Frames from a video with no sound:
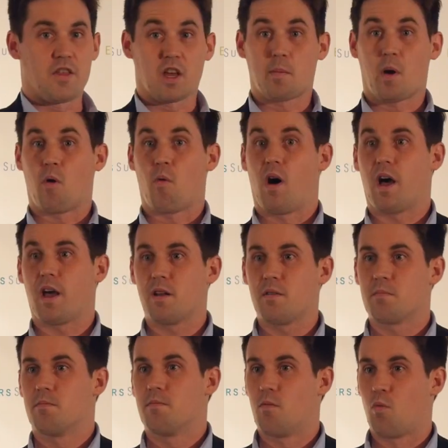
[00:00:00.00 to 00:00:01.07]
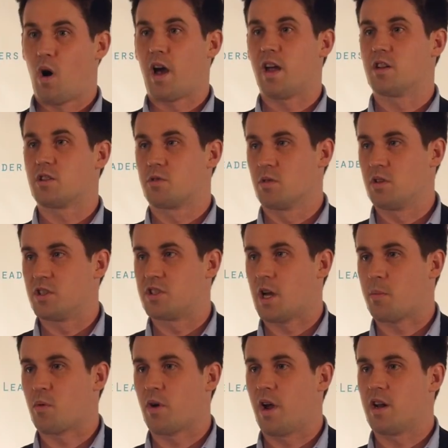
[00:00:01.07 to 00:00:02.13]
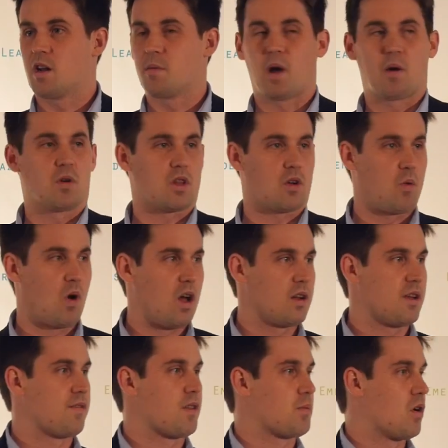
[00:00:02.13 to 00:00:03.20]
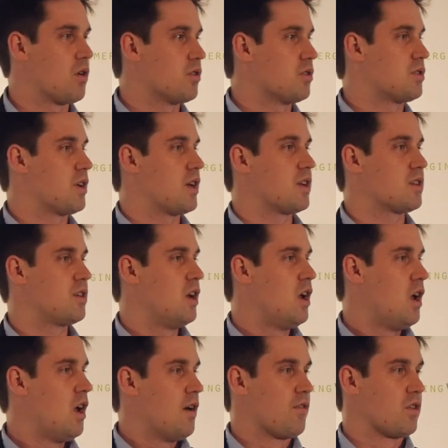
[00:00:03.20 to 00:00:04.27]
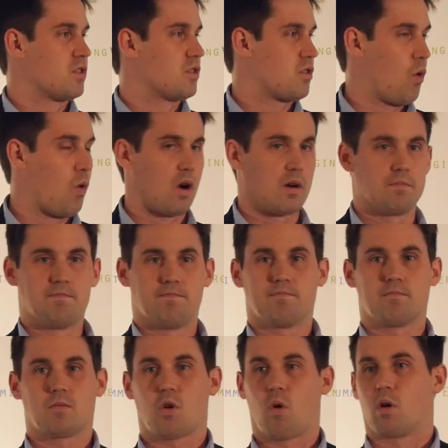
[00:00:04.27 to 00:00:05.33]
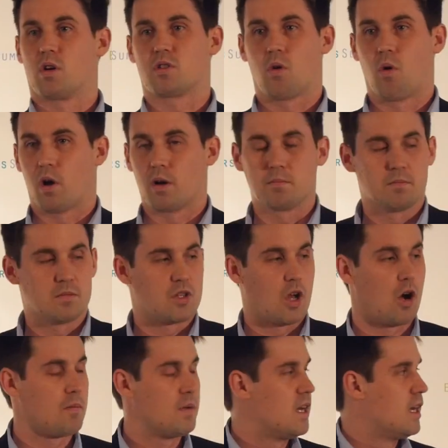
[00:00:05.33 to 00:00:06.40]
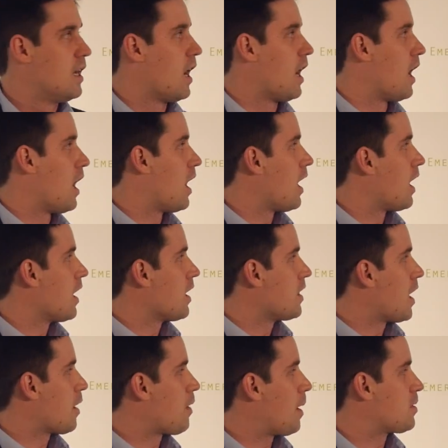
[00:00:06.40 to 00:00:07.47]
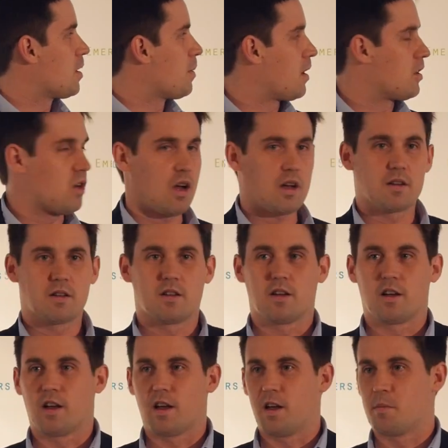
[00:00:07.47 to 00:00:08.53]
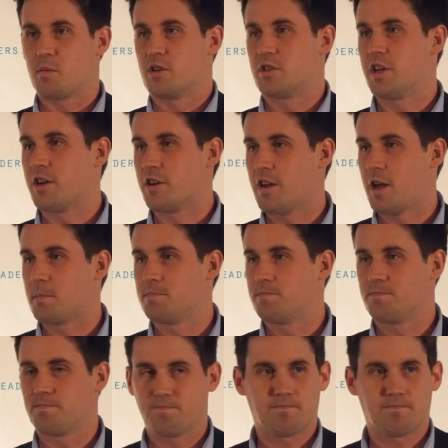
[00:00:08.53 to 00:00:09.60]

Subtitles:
Think about wine. Wine is truly separated by what the quality of the produce is versus corn. Corn is corn. So that wraps up my talk. I appreciate your time.